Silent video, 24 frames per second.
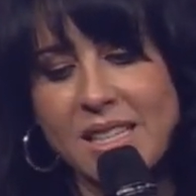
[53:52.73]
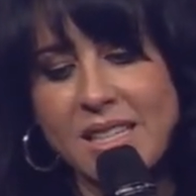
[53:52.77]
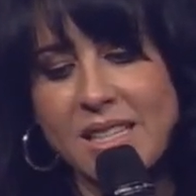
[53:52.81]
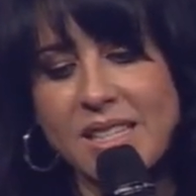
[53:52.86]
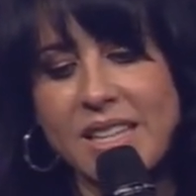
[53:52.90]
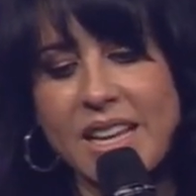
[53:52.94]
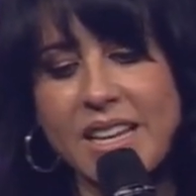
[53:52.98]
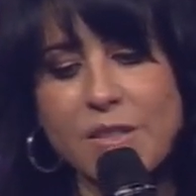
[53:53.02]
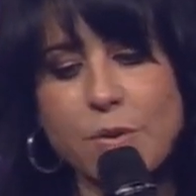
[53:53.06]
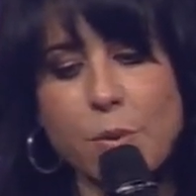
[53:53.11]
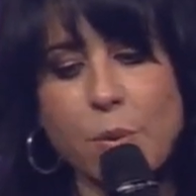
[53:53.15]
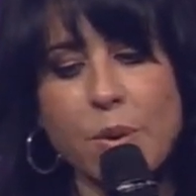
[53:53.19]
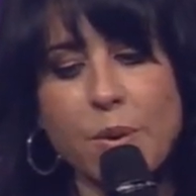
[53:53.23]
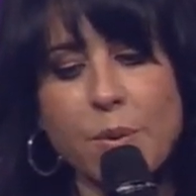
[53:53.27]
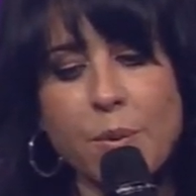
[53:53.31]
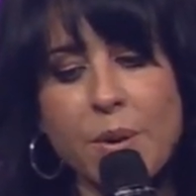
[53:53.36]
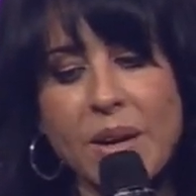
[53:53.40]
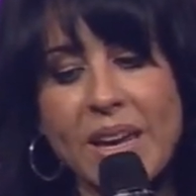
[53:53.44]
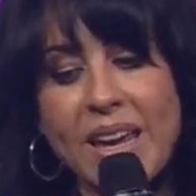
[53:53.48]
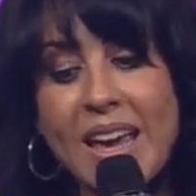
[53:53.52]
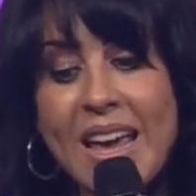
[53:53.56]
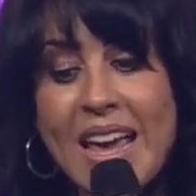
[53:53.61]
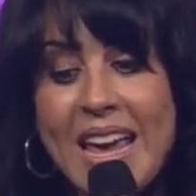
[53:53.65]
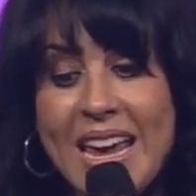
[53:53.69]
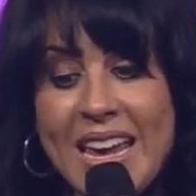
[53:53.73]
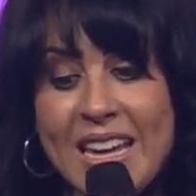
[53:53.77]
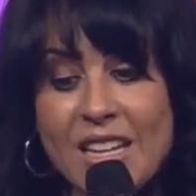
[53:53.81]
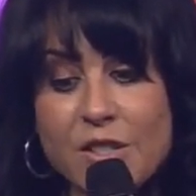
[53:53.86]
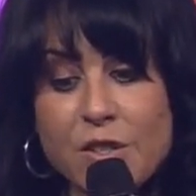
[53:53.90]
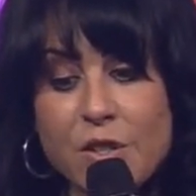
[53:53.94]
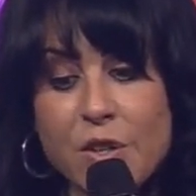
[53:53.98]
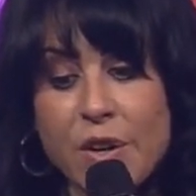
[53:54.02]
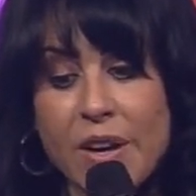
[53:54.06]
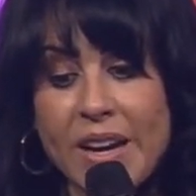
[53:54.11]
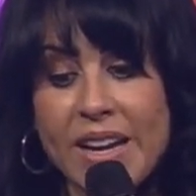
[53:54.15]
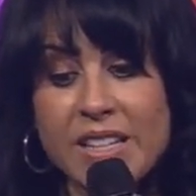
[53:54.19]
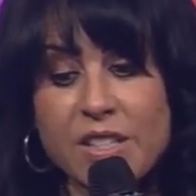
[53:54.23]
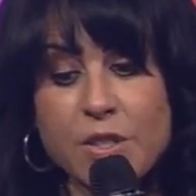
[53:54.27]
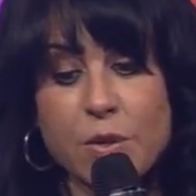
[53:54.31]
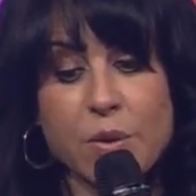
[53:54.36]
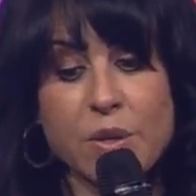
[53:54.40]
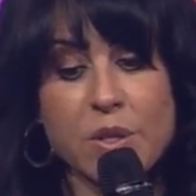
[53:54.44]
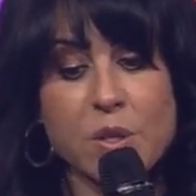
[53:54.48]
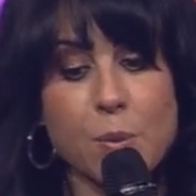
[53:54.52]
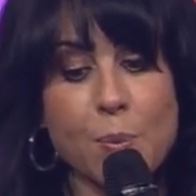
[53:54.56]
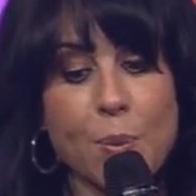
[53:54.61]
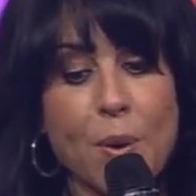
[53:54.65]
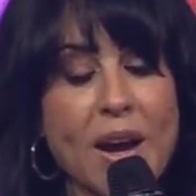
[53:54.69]
It says when we enter into
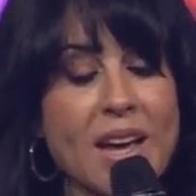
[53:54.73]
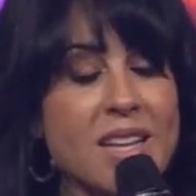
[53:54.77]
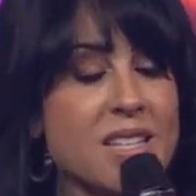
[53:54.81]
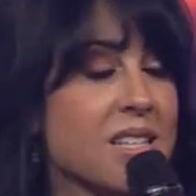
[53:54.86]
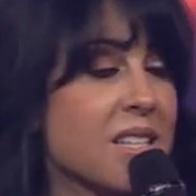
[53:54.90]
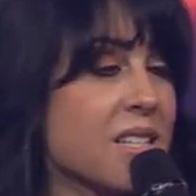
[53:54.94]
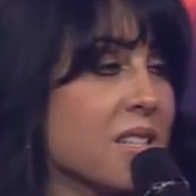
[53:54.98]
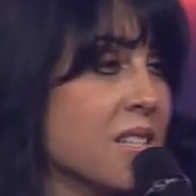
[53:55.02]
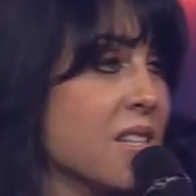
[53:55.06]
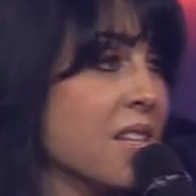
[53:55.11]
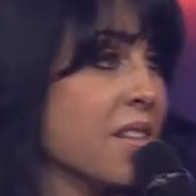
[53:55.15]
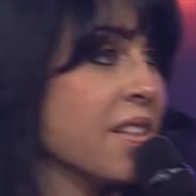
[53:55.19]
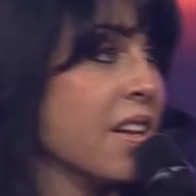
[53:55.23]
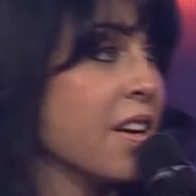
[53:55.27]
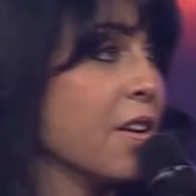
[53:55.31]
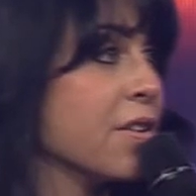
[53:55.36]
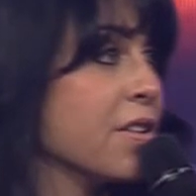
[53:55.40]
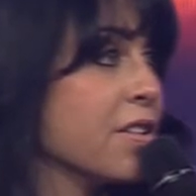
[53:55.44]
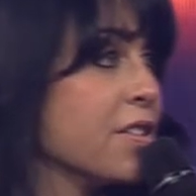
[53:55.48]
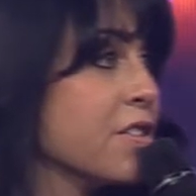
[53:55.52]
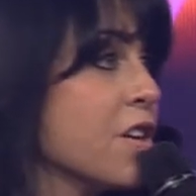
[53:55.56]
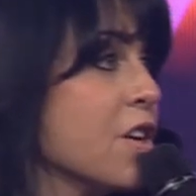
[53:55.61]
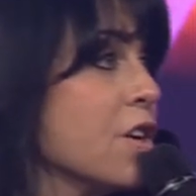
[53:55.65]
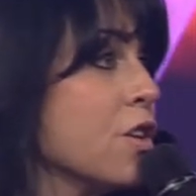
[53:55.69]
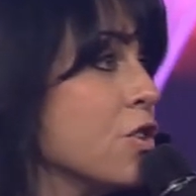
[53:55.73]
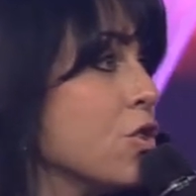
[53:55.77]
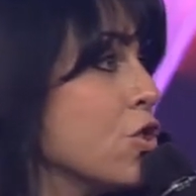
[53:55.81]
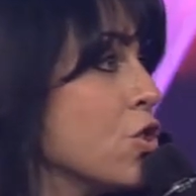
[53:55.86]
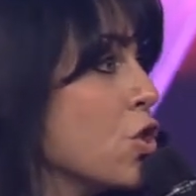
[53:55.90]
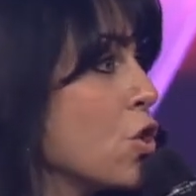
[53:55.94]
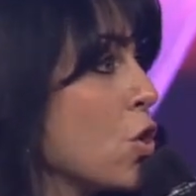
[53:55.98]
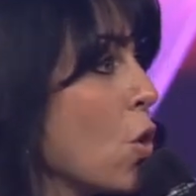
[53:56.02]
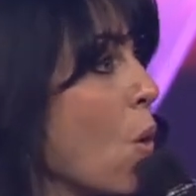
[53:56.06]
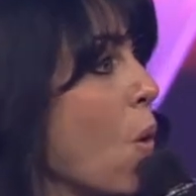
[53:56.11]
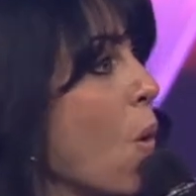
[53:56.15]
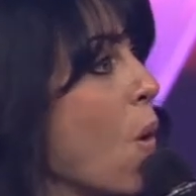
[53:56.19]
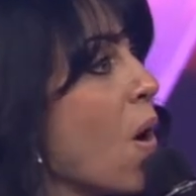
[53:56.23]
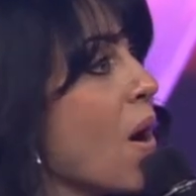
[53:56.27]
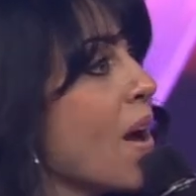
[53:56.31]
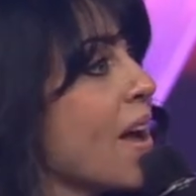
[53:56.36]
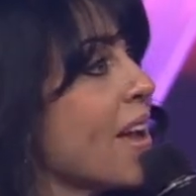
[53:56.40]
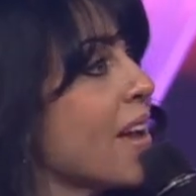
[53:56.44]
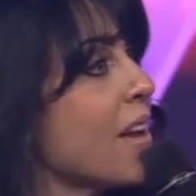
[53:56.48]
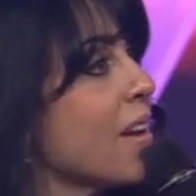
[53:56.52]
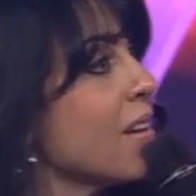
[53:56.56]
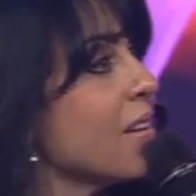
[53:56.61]
his presence that there is joy,